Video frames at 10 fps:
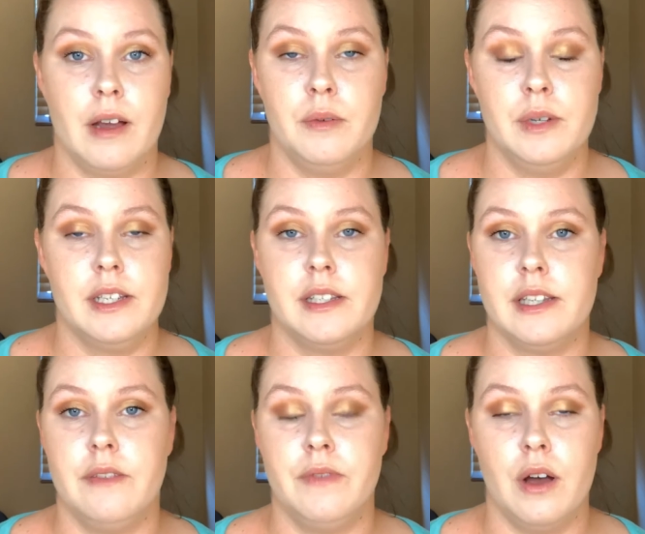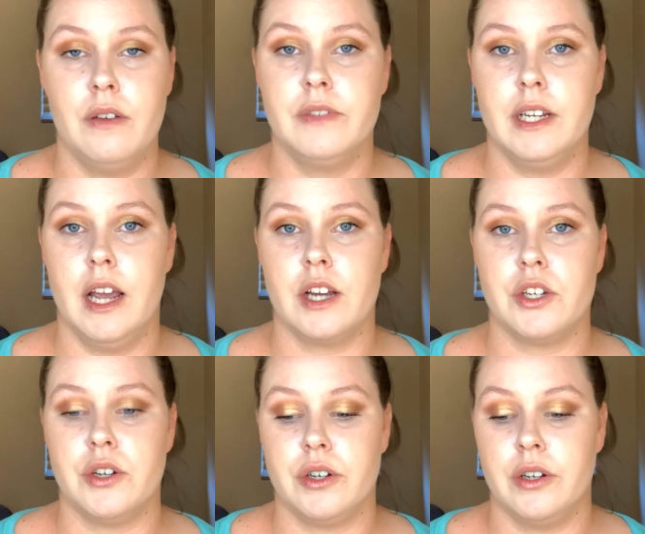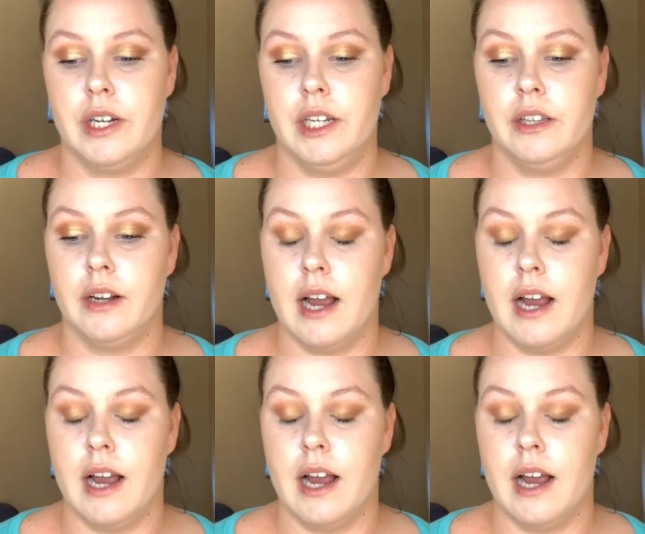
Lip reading: I was involved in extracurricular